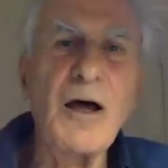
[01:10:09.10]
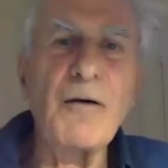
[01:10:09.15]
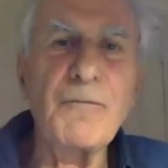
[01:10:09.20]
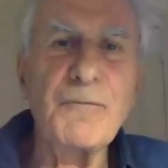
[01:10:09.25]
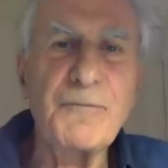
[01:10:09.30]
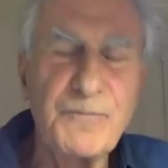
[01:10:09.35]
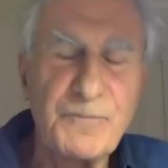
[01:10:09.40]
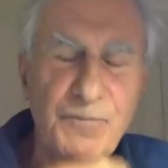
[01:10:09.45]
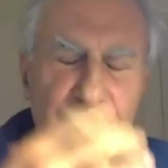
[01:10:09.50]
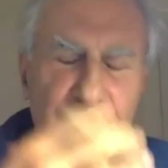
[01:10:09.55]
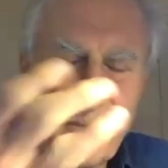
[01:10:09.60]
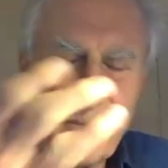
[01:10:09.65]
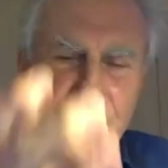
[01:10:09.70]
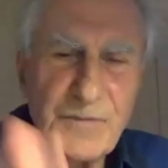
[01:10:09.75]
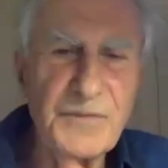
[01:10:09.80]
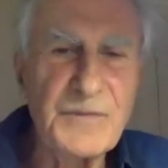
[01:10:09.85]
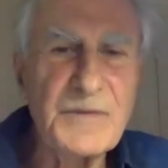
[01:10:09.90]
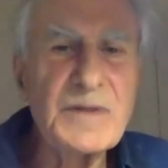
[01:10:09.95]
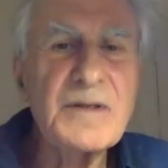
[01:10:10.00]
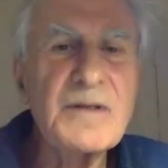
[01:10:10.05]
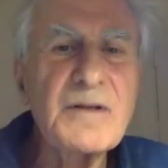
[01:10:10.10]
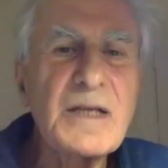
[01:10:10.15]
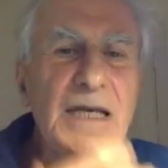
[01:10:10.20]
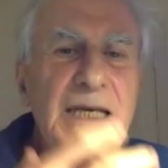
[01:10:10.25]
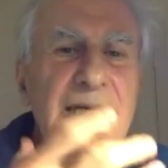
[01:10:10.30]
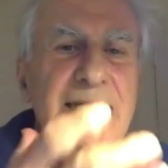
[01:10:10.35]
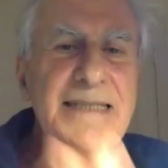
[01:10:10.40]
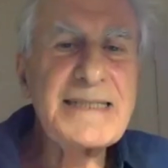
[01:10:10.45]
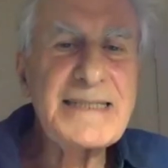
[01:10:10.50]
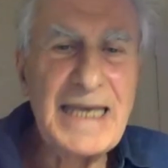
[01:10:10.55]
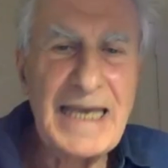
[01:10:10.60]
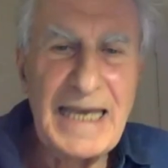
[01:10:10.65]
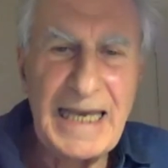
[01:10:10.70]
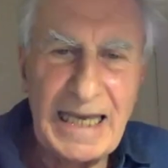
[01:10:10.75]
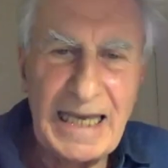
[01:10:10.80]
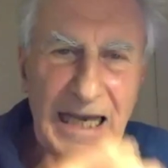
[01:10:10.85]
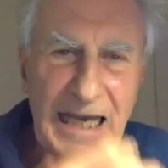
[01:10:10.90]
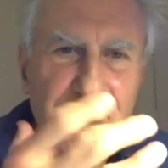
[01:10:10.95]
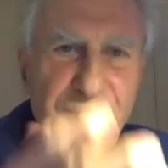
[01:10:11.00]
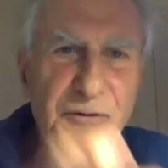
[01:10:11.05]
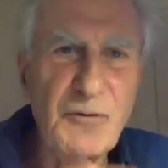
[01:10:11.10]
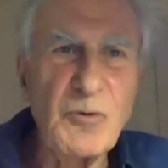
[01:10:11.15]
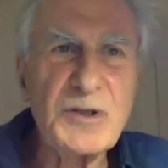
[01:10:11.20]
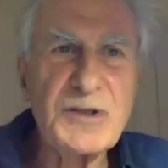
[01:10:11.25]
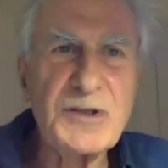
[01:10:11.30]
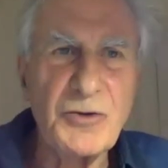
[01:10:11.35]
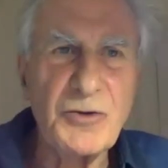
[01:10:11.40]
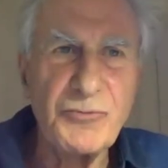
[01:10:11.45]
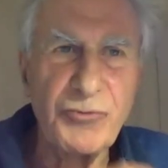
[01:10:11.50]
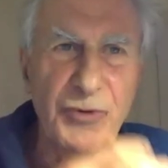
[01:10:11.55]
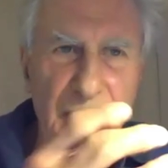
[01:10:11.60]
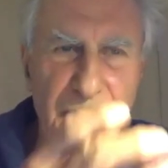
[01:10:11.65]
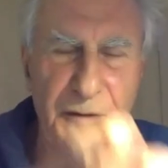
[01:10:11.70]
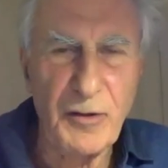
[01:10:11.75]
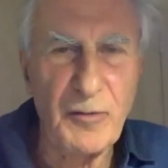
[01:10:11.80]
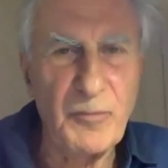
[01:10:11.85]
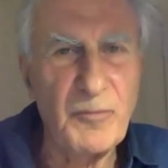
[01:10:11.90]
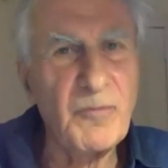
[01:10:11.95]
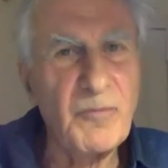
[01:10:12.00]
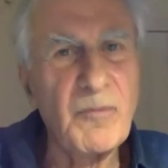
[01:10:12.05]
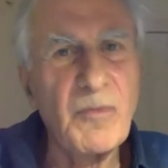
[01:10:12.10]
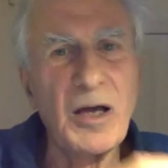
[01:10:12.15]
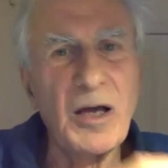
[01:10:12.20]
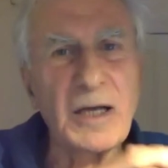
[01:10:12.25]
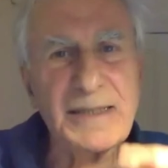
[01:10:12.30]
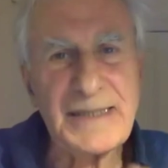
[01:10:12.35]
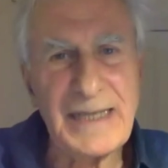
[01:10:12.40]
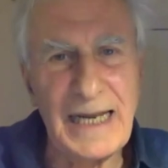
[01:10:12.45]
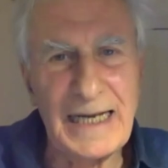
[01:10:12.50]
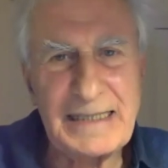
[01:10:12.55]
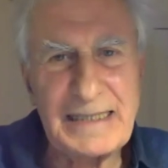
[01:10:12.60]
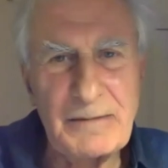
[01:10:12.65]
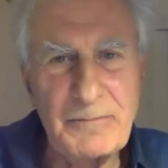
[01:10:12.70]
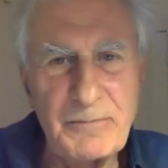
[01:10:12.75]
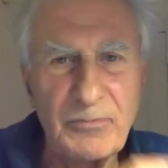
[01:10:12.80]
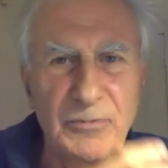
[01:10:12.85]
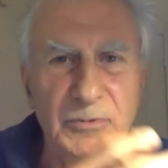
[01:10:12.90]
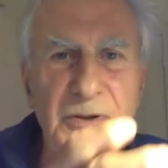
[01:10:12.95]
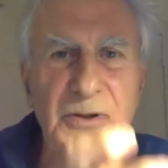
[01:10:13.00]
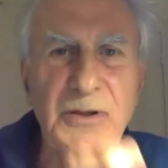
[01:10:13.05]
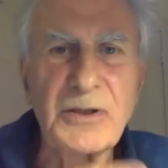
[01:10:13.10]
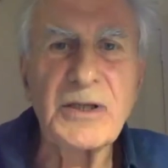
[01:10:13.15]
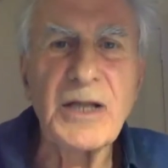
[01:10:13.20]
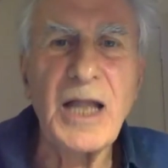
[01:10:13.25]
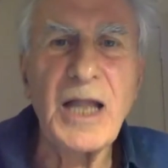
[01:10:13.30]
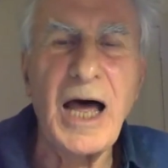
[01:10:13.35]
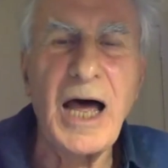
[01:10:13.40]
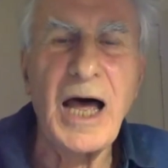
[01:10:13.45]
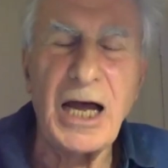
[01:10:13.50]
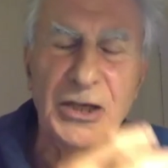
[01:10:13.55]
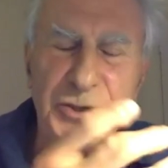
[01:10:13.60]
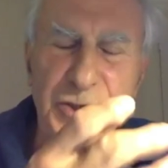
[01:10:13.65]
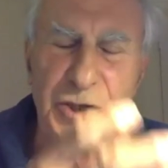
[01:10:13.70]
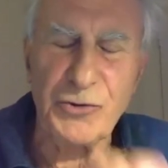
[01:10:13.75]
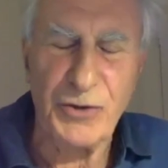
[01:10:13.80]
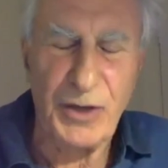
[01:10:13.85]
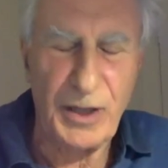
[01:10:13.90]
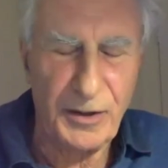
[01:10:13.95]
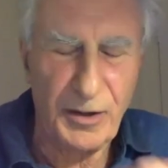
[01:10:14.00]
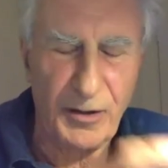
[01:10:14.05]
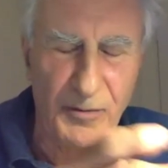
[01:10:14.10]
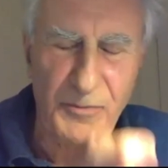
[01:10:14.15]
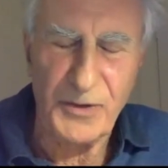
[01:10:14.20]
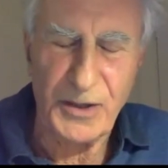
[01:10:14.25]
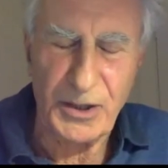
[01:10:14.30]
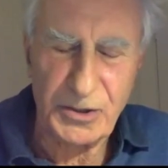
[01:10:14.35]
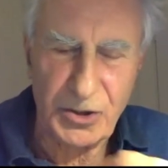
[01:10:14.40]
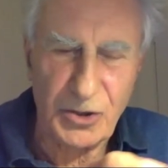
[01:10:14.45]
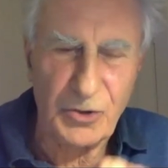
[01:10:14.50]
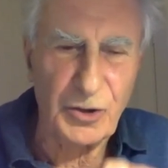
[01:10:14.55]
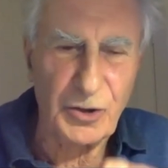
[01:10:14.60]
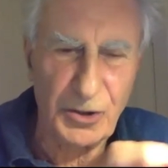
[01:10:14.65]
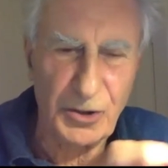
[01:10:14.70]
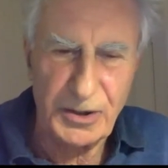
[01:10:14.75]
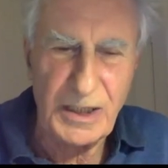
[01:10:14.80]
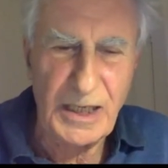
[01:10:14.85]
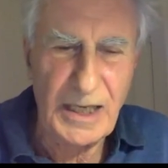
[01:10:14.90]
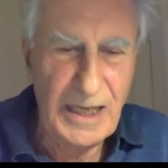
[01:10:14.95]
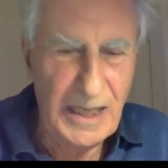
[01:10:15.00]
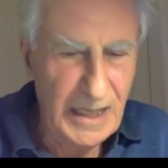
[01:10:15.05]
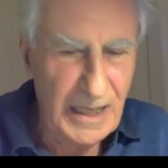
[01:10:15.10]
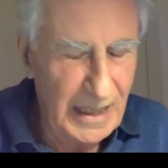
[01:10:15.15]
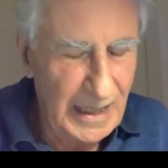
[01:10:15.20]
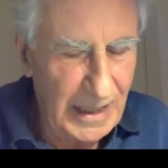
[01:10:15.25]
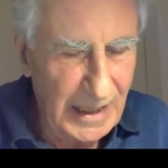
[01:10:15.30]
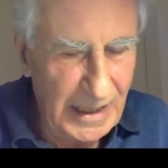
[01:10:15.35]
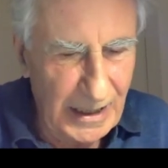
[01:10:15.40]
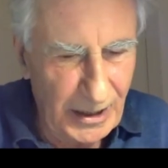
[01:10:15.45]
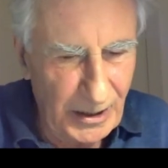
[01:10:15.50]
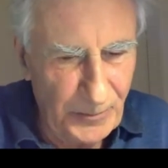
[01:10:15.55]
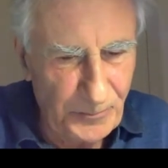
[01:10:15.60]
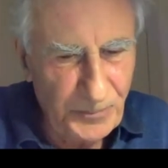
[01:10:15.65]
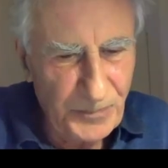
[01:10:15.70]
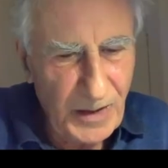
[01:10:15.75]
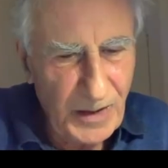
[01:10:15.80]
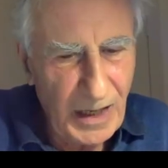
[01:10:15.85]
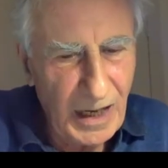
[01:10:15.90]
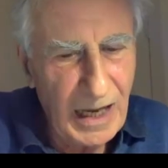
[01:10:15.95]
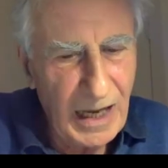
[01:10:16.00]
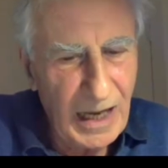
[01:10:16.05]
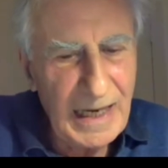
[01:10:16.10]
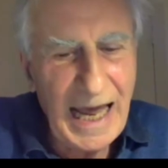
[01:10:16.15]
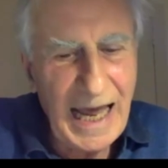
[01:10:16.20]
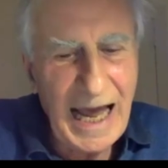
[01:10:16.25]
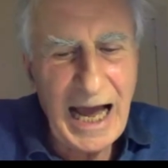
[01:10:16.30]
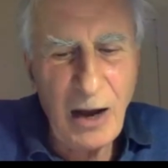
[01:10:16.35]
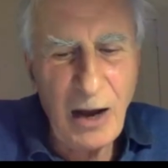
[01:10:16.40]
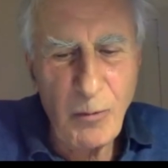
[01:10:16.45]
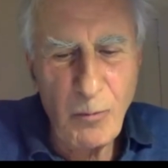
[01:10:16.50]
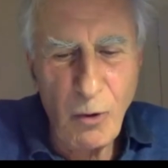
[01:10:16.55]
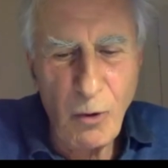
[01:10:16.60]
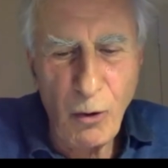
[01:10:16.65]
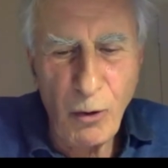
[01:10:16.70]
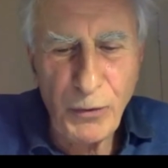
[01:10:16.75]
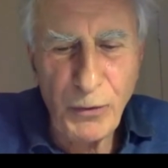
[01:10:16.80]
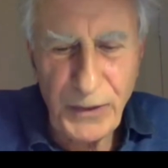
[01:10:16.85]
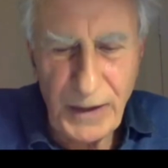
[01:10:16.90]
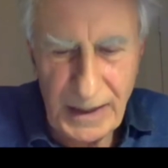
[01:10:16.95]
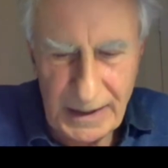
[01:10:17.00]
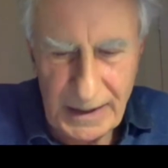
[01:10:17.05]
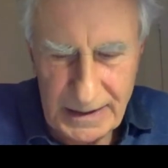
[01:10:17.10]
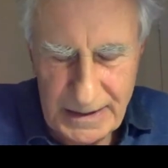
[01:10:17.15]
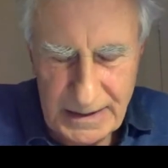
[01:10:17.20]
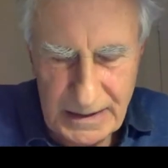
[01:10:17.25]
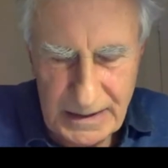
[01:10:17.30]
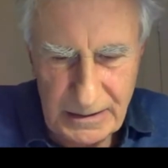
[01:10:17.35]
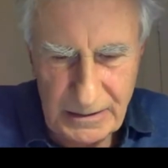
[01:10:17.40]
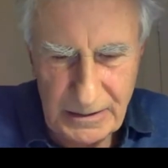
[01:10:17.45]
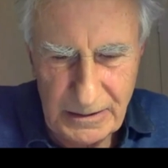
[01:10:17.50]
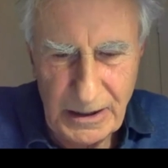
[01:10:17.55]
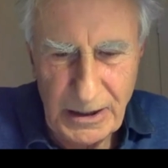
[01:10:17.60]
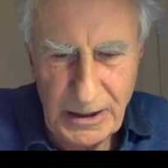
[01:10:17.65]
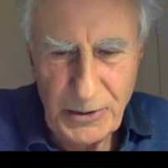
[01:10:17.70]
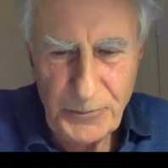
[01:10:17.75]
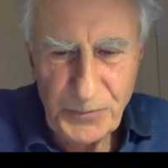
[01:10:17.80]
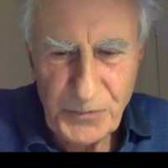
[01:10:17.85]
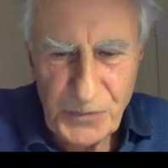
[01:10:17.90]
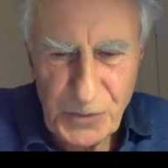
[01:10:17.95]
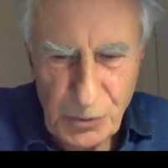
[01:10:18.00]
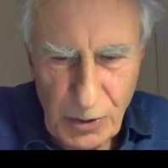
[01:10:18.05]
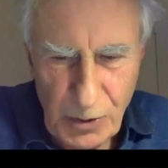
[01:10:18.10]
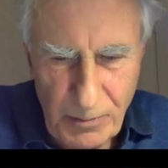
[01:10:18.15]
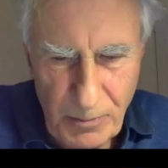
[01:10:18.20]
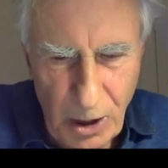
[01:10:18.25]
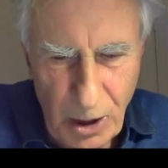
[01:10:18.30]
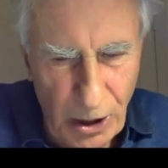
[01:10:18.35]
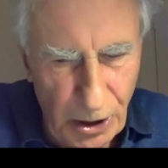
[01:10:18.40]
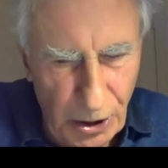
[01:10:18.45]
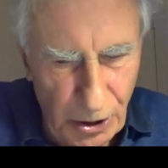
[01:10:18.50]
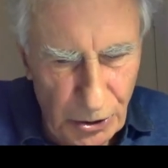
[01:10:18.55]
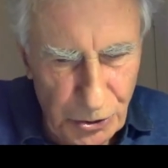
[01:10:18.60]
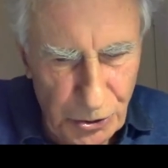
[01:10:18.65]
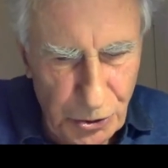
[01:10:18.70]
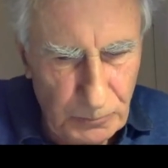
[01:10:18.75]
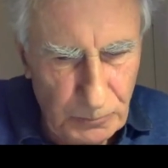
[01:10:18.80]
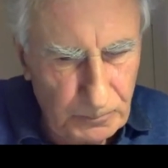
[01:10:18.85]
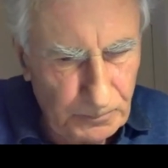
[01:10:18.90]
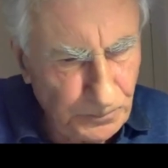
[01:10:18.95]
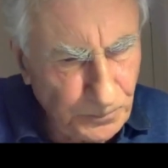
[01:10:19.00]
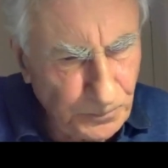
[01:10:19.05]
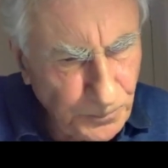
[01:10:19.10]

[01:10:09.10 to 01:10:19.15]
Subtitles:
of seeing if there was a rhythm, a slightly larger rhythm that could allow more things to emerge.